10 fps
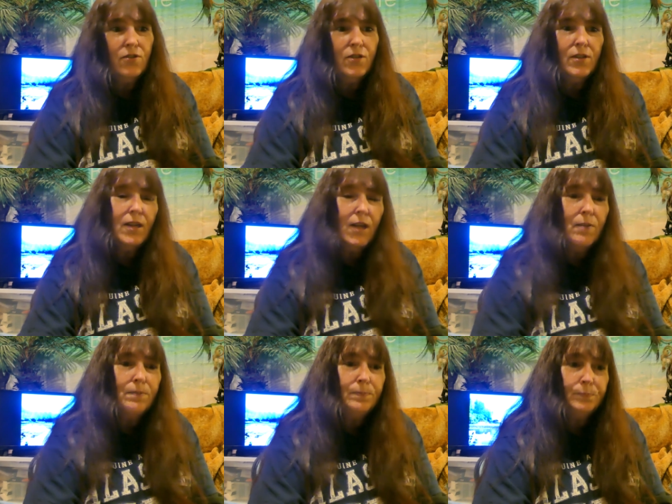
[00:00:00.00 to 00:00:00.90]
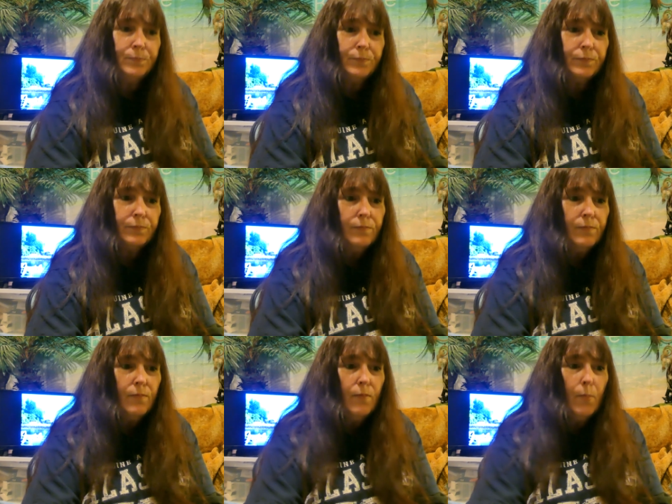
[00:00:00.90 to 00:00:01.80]
than that.
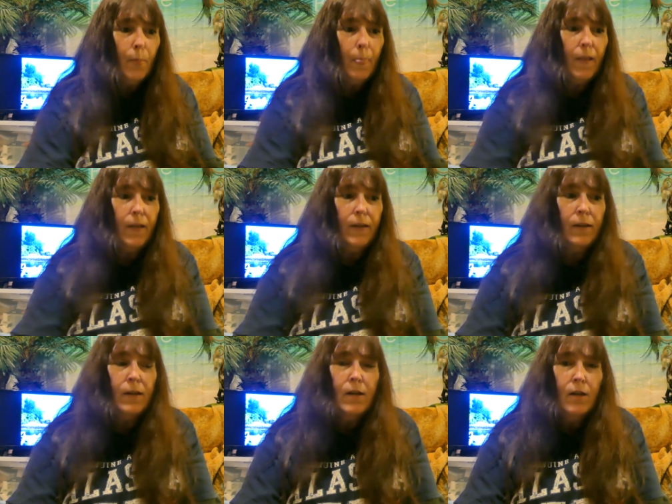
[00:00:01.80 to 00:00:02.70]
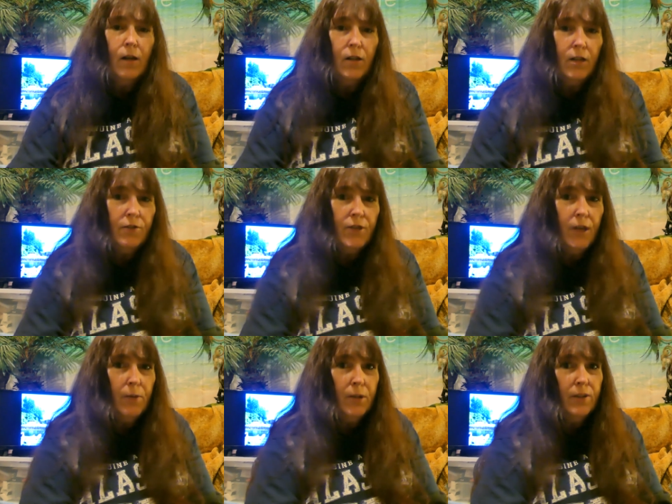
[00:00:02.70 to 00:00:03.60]
And I'll cover
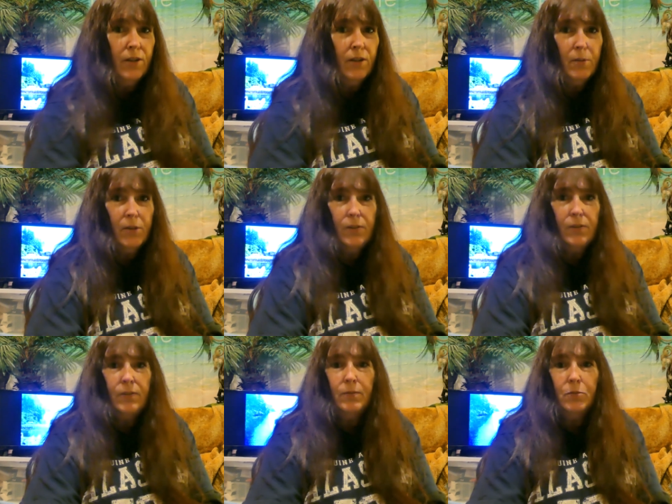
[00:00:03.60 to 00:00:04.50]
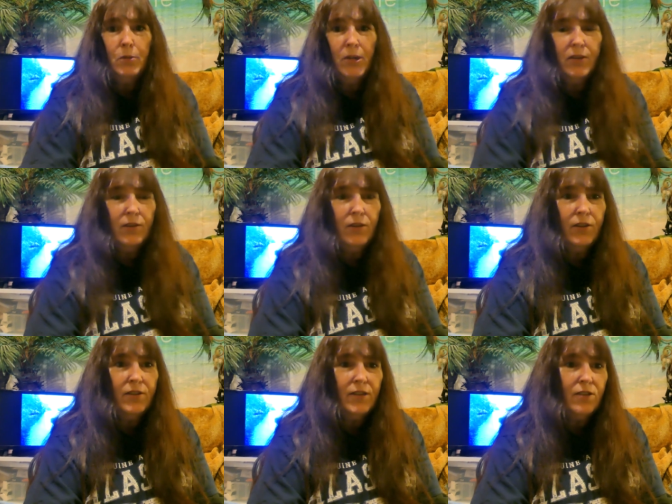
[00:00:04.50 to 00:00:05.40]
that when I talk about the more about the
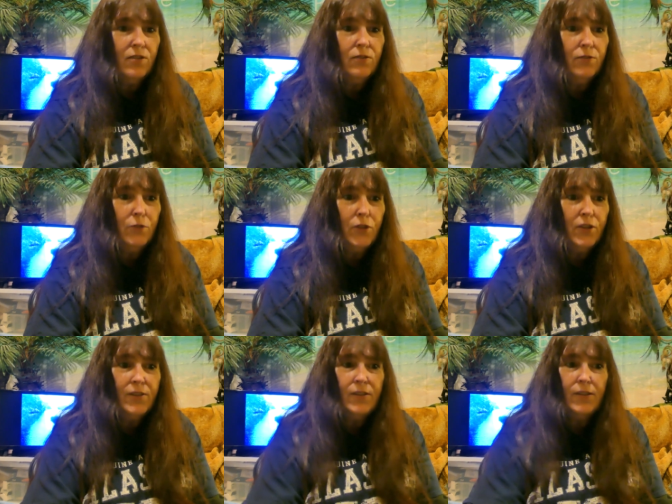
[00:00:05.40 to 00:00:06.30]
Tongass National Forest.